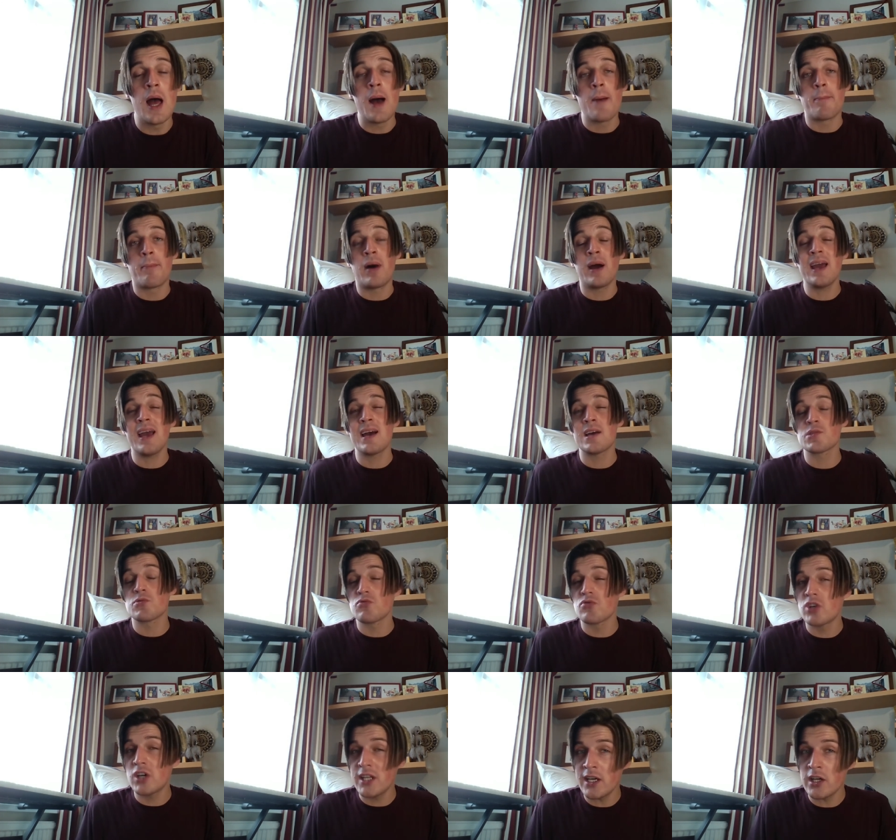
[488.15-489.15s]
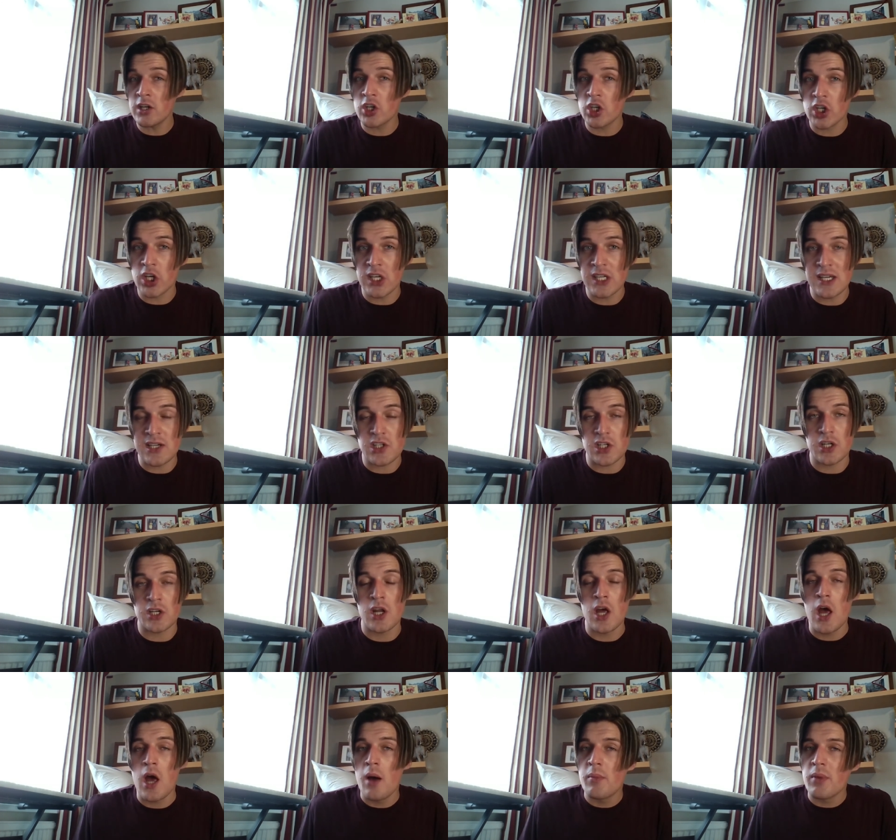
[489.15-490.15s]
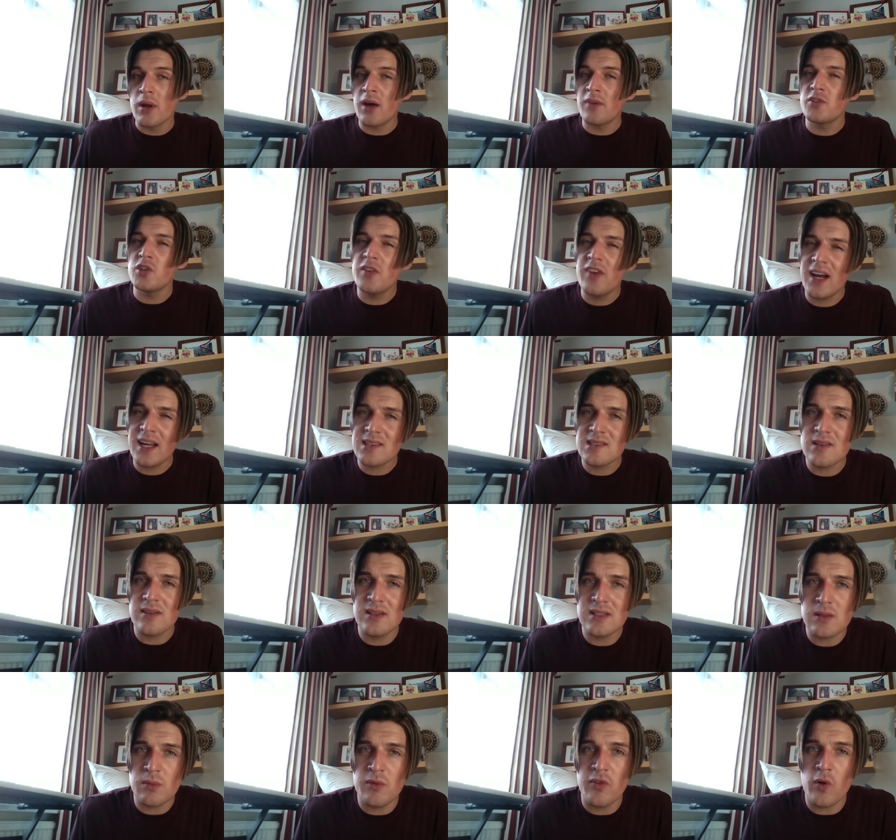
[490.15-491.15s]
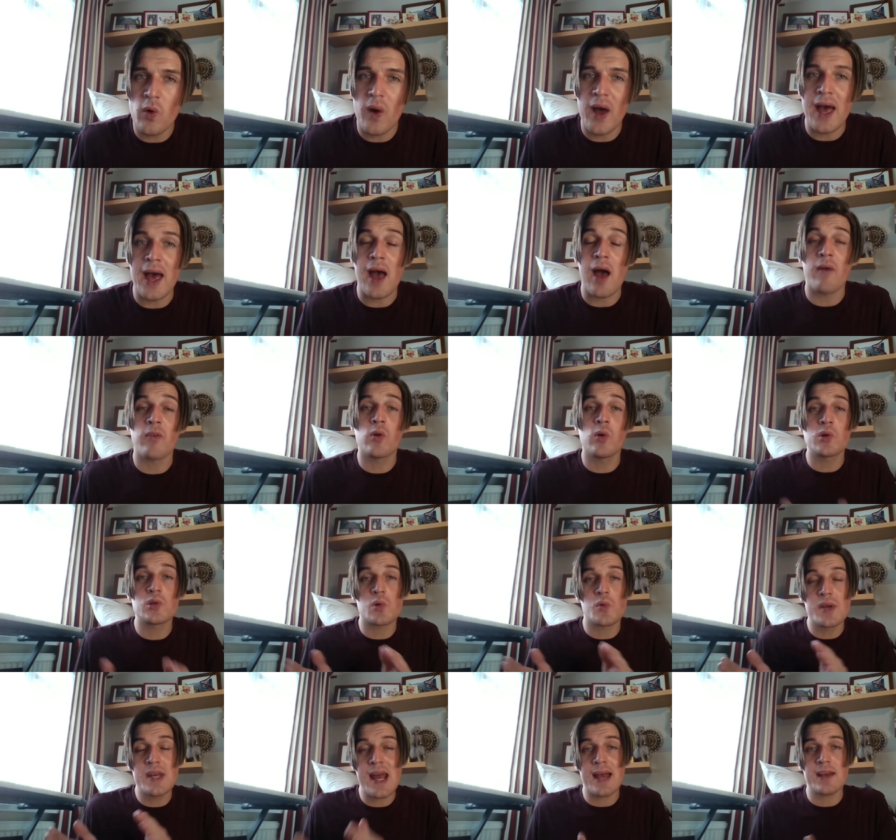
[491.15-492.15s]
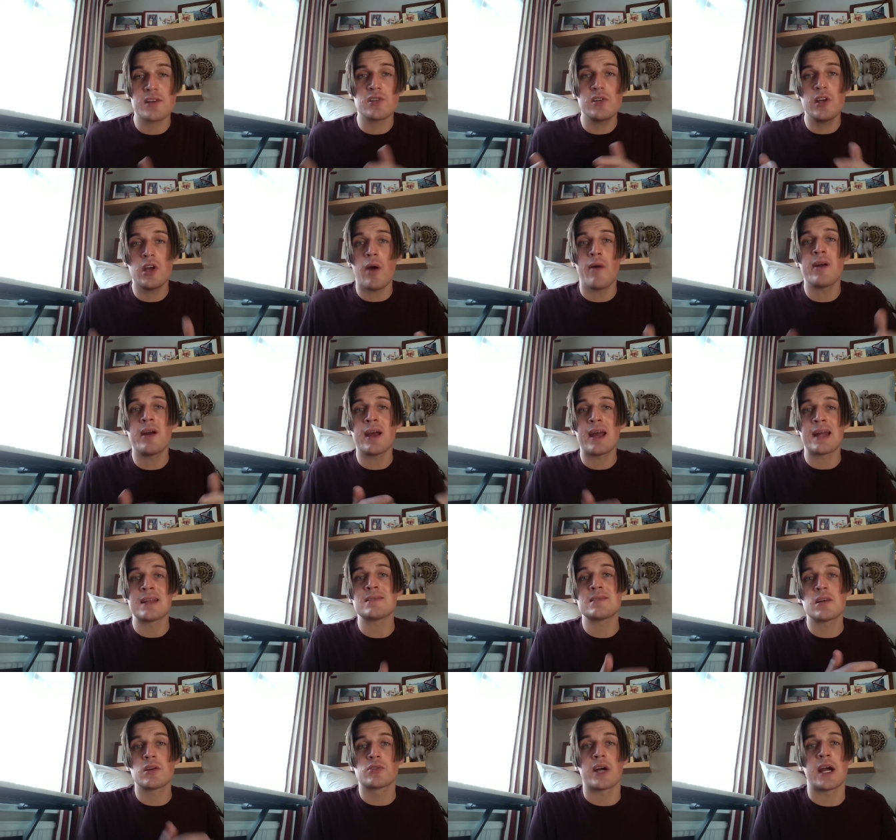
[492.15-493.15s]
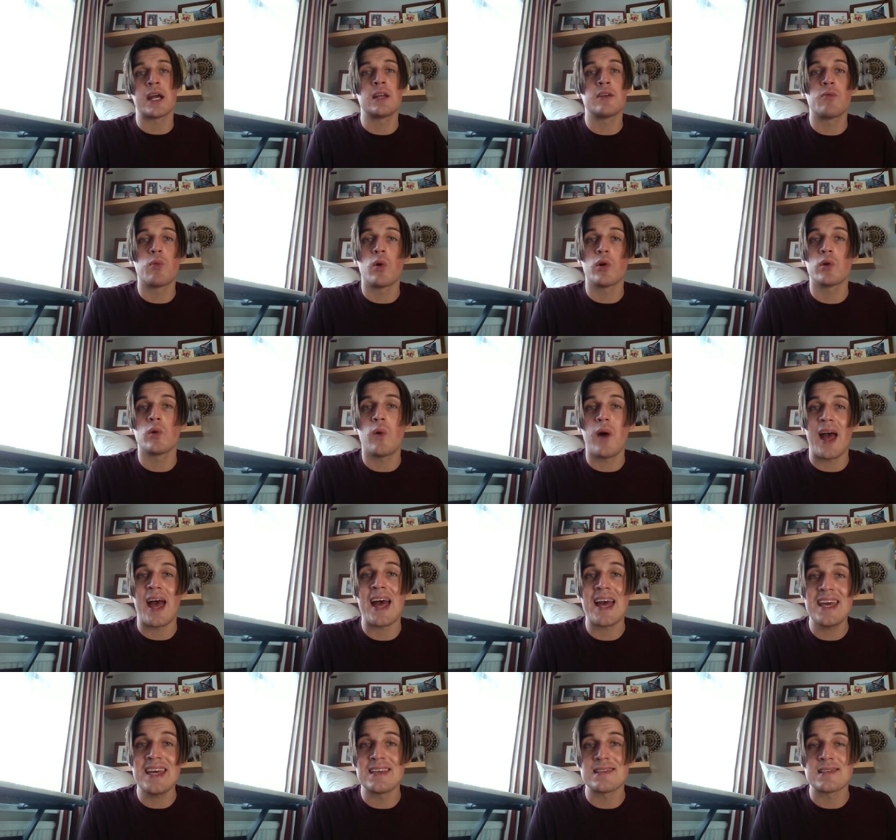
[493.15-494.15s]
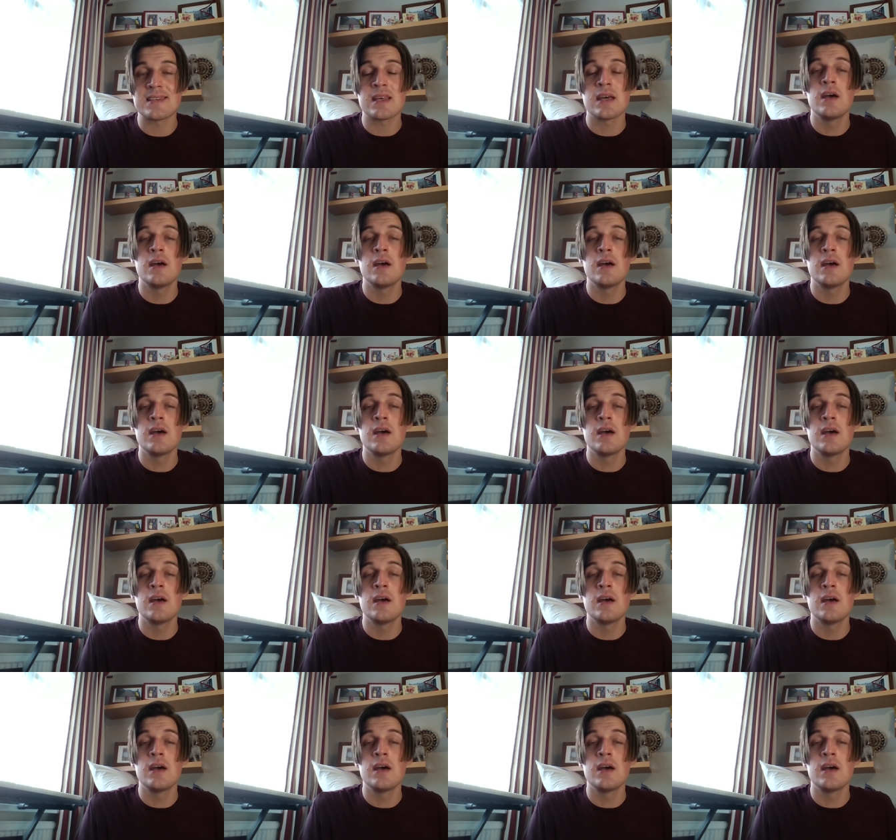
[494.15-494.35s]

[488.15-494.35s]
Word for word: My hair's really in good condition, but after you've had something done with your hair, of course you're naturally going against the grain of what your hair is.